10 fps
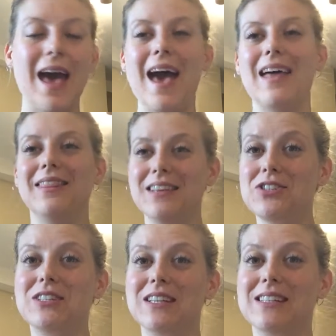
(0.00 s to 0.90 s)
and
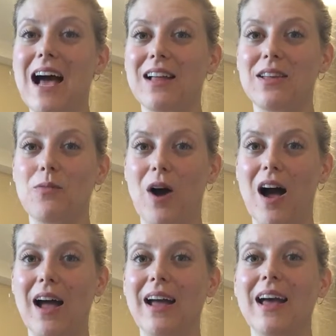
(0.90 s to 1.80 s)
this is exactly
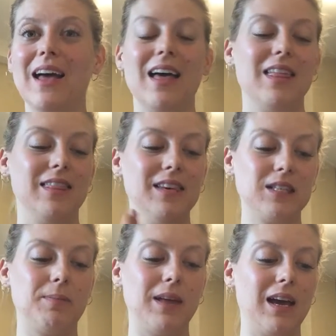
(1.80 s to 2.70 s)
why
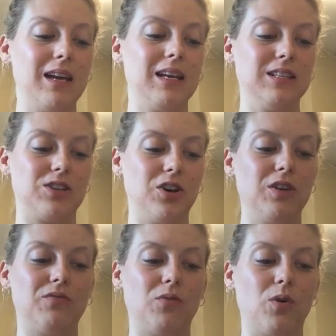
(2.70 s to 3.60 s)
this plan is
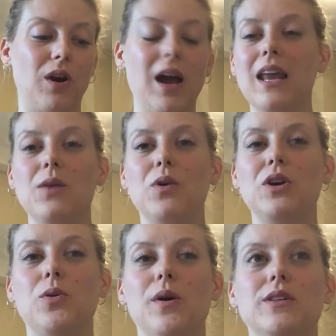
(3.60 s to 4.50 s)
good for
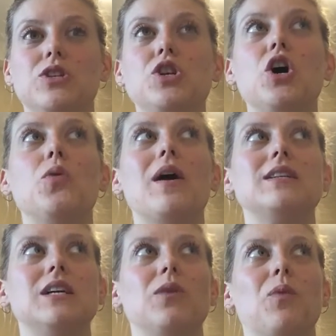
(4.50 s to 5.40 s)
anyone who has no
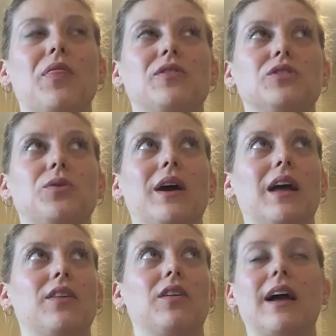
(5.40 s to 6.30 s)
idea what they're
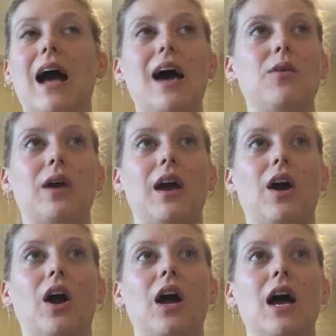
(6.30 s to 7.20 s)
doing, and they're like, I don't
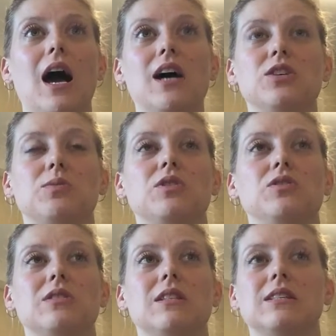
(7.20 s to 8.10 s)
care, I just want
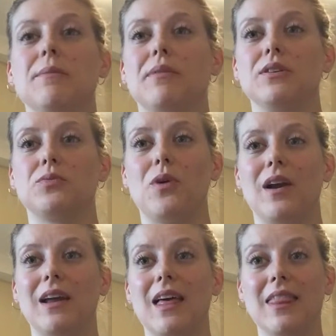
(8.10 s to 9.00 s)
to do the simplest
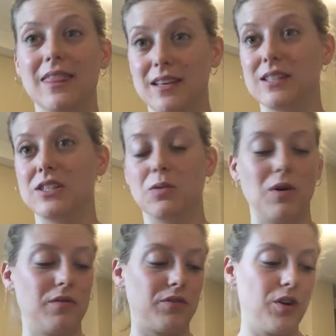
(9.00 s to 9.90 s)
one. This is the
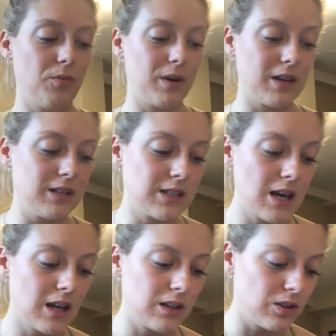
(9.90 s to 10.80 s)
one for you, because
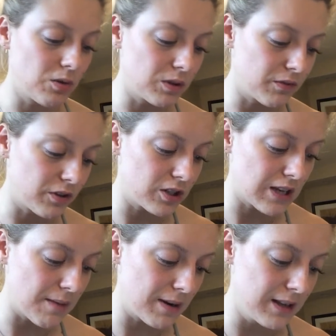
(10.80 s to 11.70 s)
look what the first
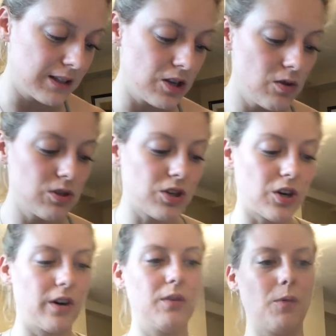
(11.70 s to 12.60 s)
statement is. Use your
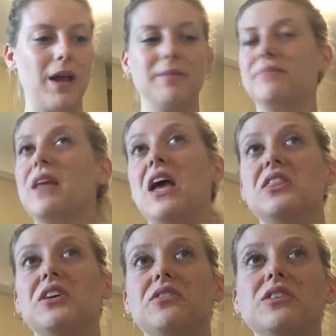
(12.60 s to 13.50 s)
current weight.
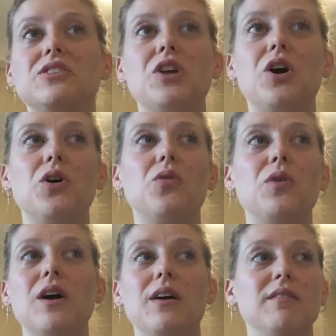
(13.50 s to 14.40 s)
There is
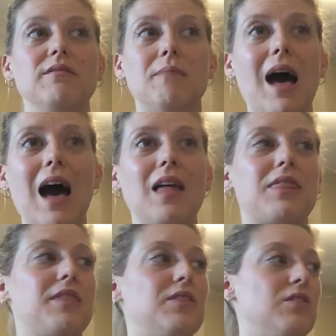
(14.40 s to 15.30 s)
no
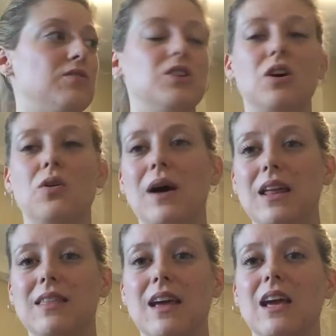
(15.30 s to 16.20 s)
math. There's no
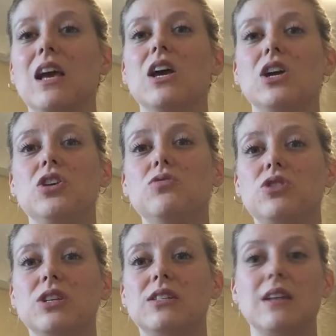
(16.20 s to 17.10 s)
anything. You
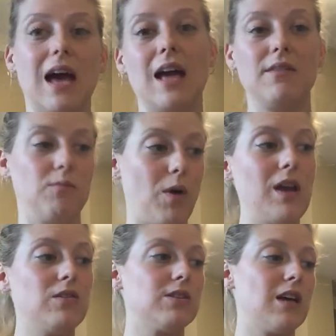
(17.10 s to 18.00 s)
just
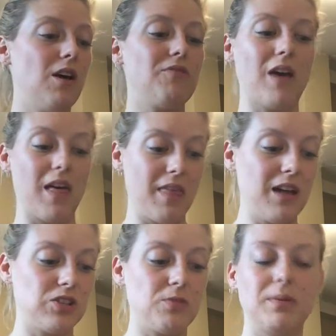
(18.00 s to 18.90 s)
weigh yourself, and
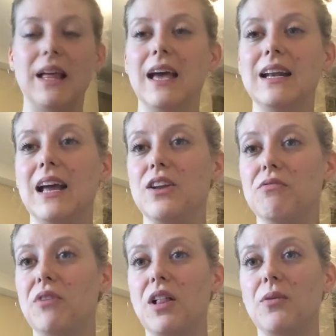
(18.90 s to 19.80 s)
that's your plan, and
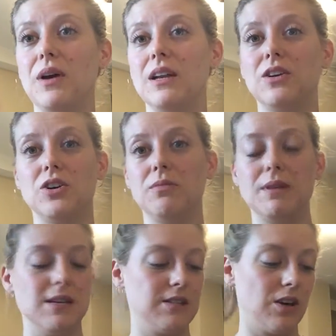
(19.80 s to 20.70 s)
you follow it.
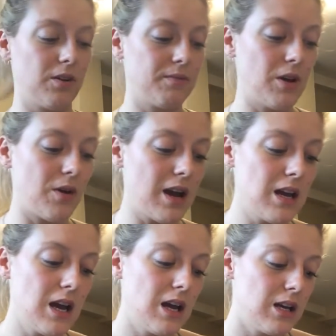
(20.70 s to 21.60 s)
Couldn't be easier.
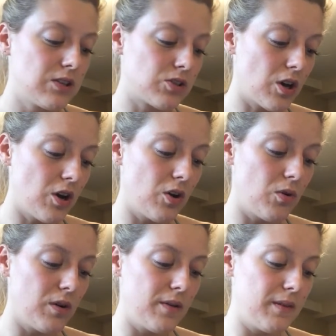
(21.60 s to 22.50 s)
Okay?
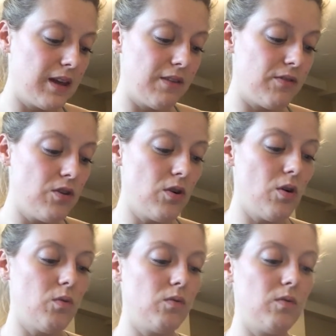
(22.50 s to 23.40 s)
So if you
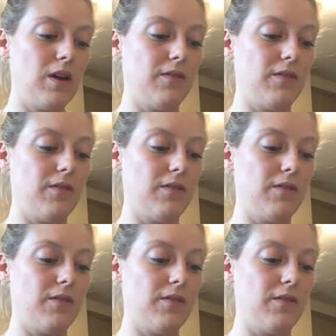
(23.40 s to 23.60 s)
don't